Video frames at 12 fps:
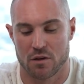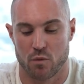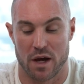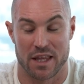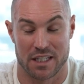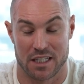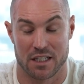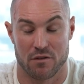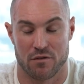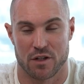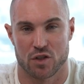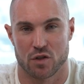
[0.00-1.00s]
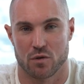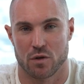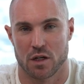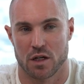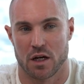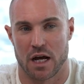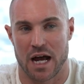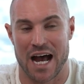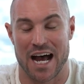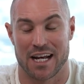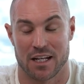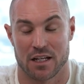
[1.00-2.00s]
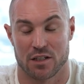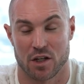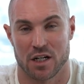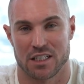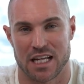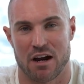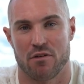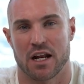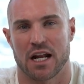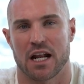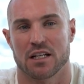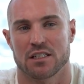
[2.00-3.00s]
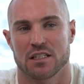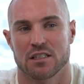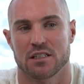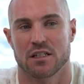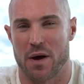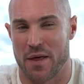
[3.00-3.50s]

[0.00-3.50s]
where this individual had done his area analysis.